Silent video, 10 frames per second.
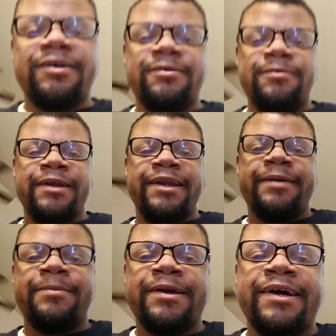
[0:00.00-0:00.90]
What
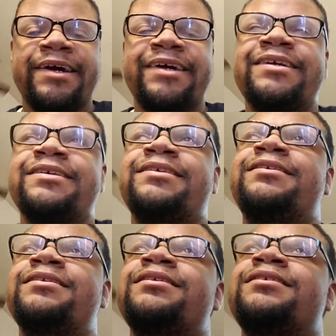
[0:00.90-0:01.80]
up,
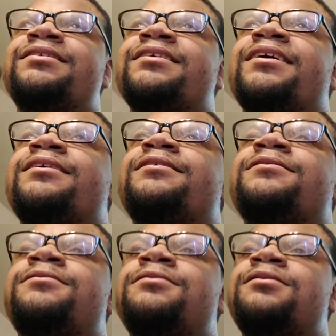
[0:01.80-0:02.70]
guys?
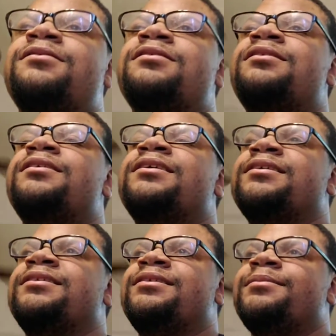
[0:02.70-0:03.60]
So,
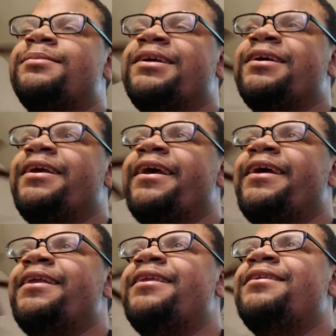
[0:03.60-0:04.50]
it's me
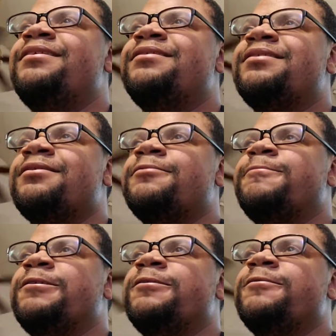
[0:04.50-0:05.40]
again. So,
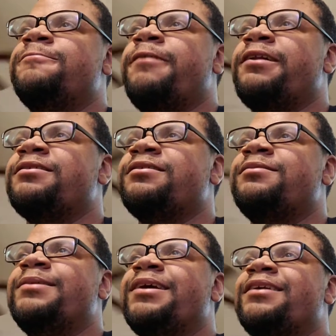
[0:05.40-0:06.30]
if you
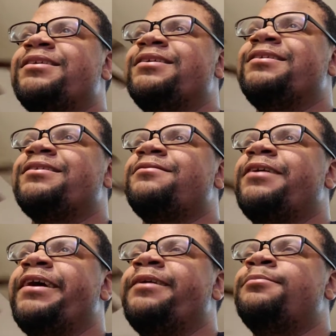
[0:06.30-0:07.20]
followed me on
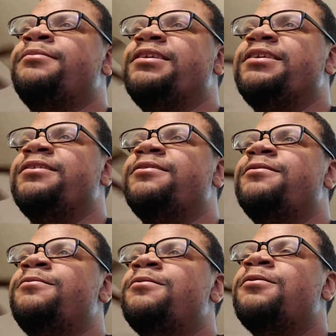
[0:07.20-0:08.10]
Instagram,
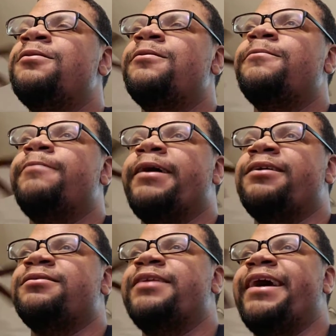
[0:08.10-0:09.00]
you
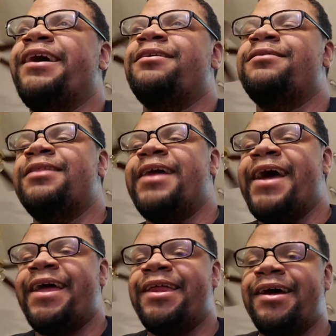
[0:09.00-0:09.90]
found out
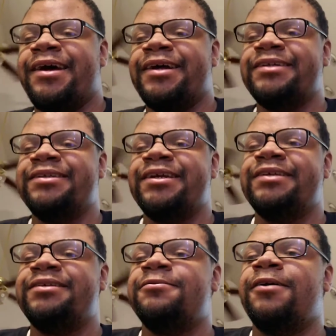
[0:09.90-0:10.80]
that I
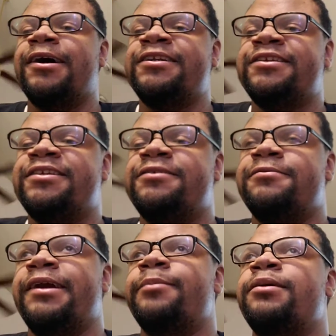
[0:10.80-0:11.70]
just watched
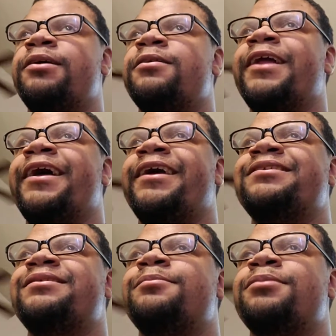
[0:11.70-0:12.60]
Rambo
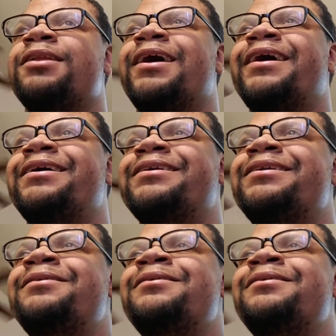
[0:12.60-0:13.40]
Last Blood.